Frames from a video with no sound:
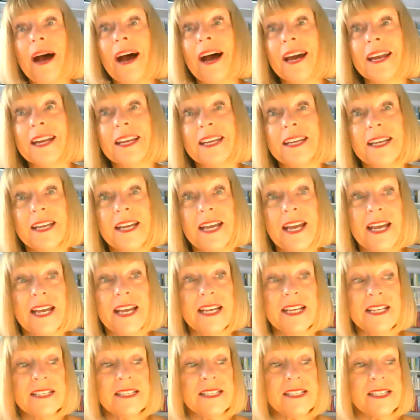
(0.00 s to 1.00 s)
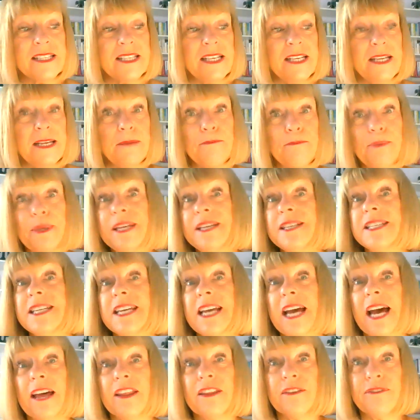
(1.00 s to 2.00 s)
party is the
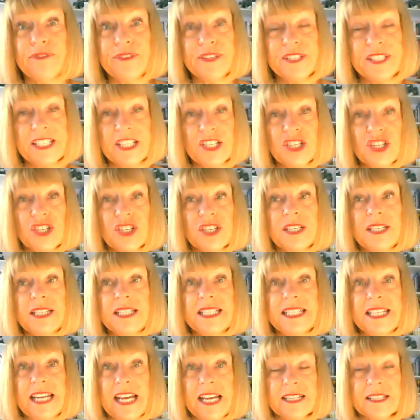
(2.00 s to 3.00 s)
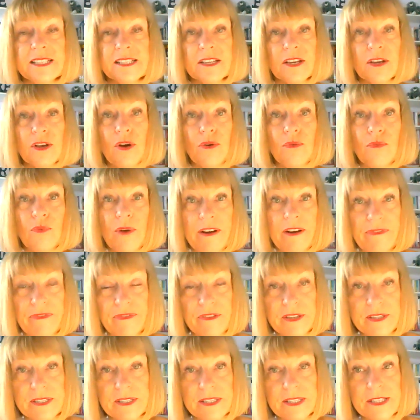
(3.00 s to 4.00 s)
PDR, the physician desk
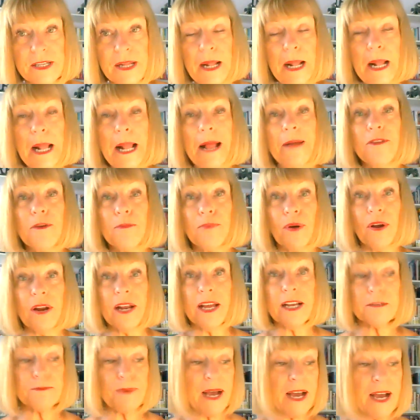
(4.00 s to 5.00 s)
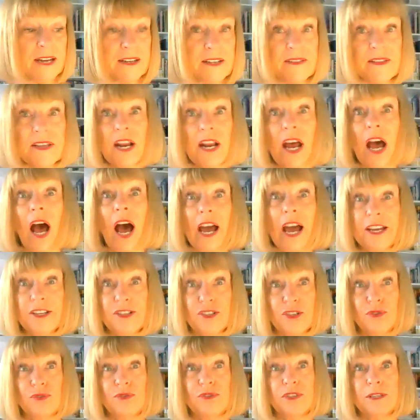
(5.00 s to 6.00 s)
reference. And the product partner that
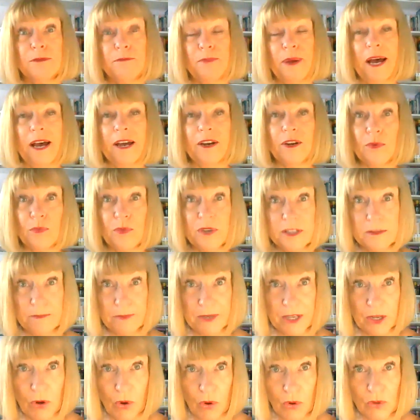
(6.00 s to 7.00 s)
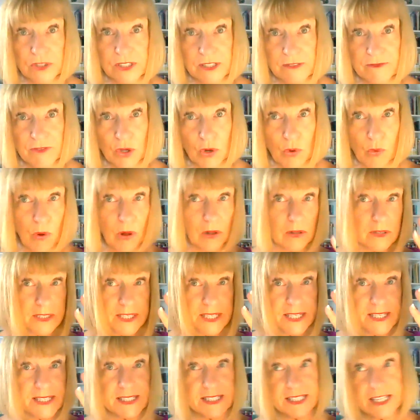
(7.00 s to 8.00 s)
I choose to partner with because of the
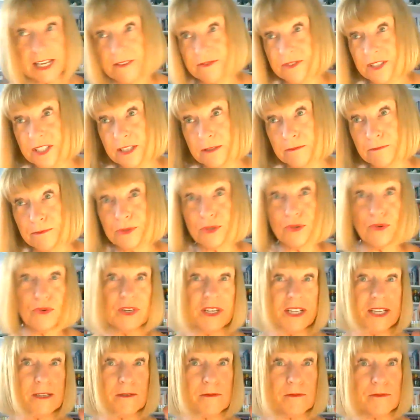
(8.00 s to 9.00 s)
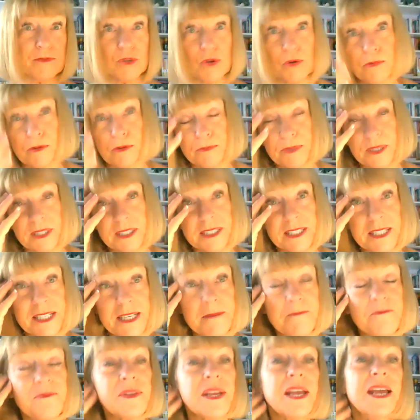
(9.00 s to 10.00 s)
quality and safety and purity and
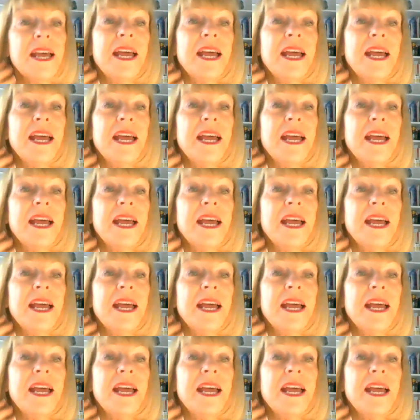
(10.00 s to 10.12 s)
absorbability